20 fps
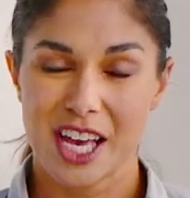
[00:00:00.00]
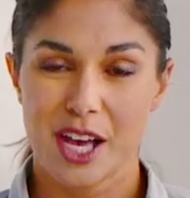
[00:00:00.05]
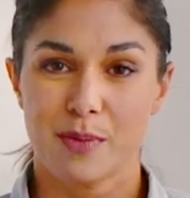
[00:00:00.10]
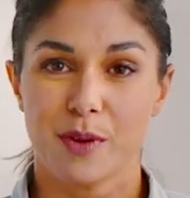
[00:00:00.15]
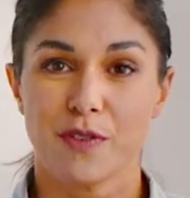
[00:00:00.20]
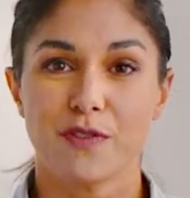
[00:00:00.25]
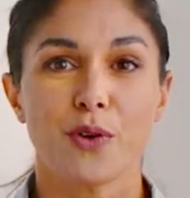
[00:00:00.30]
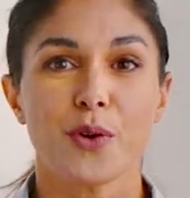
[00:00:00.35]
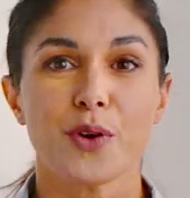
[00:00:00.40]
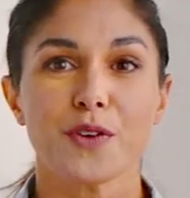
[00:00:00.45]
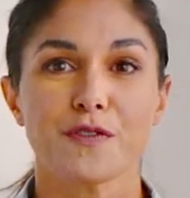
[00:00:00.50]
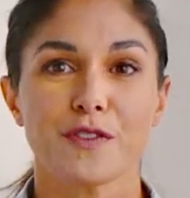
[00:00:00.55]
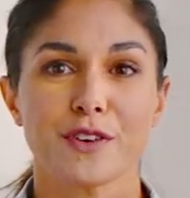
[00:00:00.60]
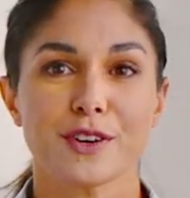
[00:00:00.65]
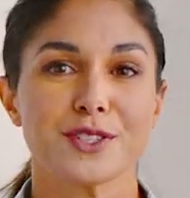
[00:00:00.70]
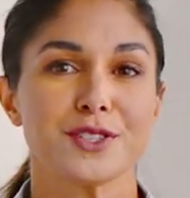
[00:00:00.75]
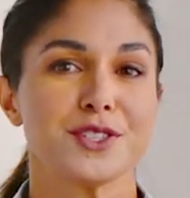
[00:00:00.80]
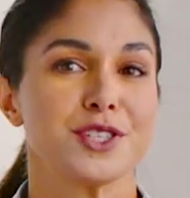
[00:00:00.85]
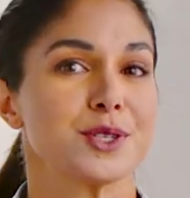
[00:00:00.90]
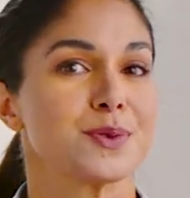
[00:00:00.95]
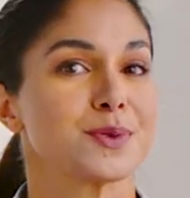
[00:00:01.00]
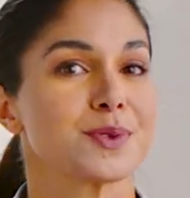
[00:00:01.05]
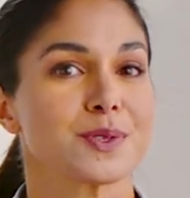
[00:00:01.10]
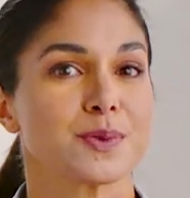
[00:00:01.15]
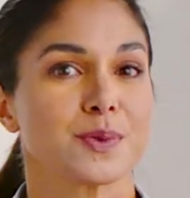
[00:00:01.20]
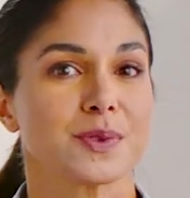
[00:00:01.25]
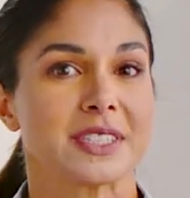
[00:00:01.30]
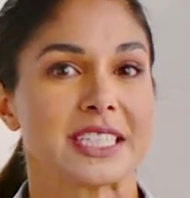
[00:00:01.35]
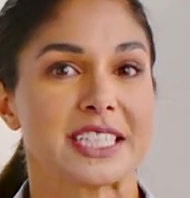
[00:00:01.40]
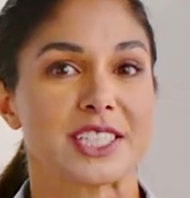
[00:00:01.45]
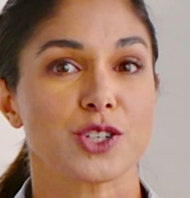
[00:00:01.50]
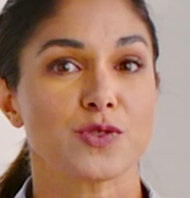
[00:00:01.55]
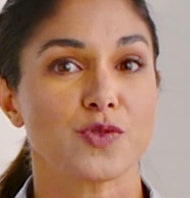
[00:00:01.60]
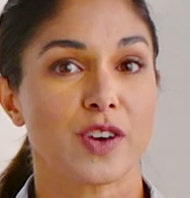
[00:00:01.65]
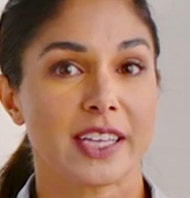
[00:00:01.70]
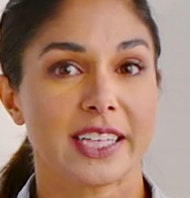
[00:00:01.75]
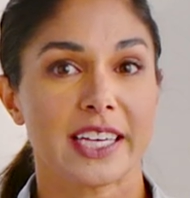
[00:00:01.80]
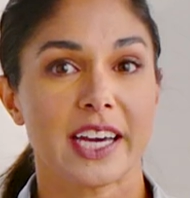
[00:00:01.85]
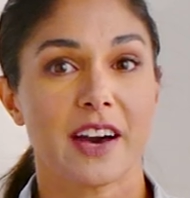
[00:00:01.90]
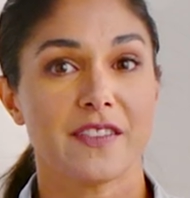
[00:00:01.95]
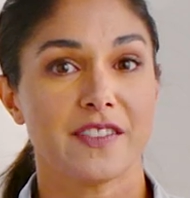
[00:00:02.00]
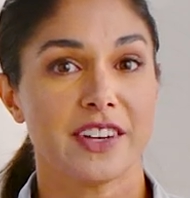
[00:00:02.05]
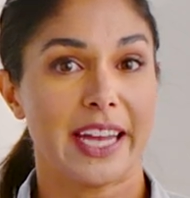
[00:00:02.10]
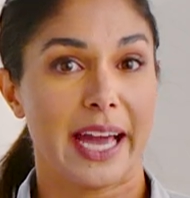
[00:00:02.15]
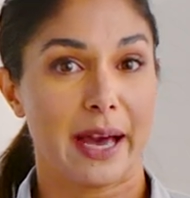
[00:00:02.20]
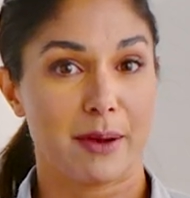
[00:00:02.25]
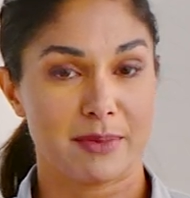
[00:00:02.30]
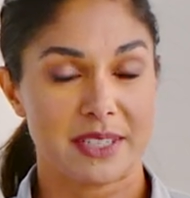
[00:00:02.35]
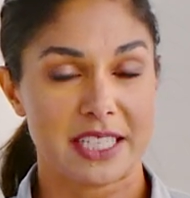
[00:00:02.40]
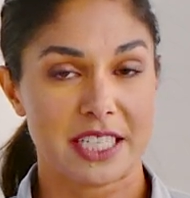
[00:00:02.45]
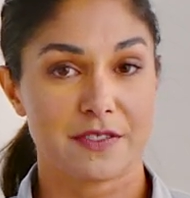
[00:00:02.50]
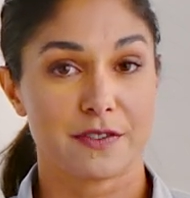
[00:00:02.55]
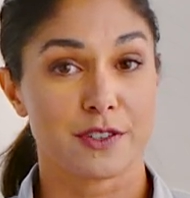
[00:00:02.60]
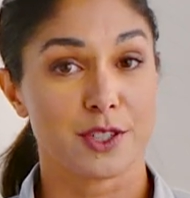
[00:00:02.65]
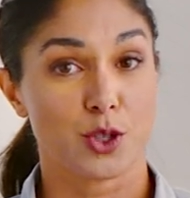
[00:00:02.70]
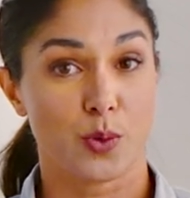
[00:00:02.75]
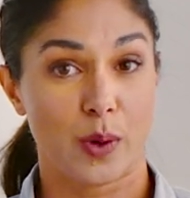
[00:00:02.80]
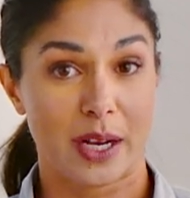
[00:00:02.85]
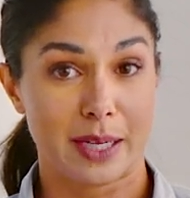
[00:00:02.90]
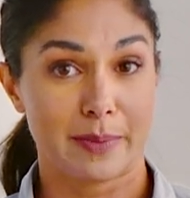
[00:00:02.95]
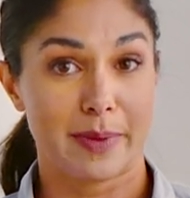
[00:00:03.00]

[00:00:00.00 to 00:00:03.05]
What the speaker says: Before first use, we'll need to run the oven empty for 20